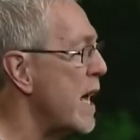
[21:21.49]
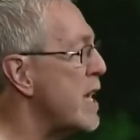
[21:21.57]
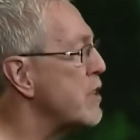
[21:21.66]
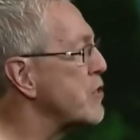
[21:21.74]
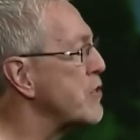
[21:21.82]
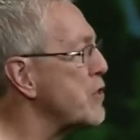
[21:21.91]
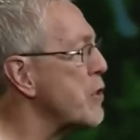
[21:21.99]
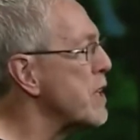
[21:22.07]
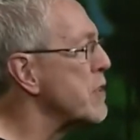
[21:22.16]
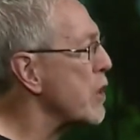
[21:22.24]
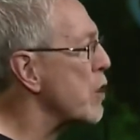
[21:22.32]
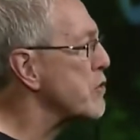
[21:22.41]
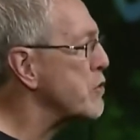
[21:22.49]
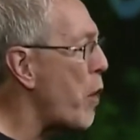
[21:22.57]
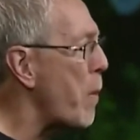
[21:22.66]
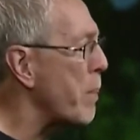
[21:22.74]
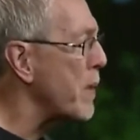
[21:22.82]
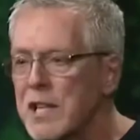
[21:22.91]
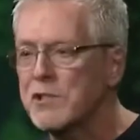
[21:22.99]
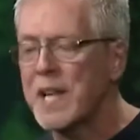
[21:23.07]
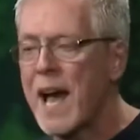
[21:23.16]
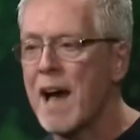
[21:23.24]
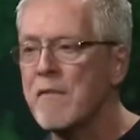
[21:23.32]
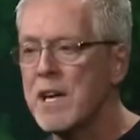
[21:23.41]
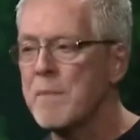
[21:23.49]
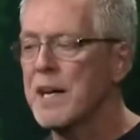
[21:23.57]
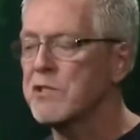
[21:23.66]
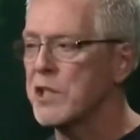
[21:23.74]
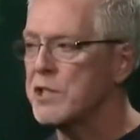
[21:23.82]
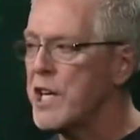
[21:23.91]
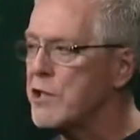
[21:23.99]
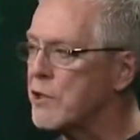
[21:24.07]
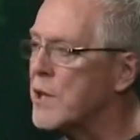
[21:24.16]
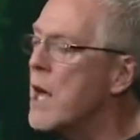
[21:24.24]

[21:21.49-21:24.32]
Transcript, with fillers: His students are so blessed to have him as their teacher.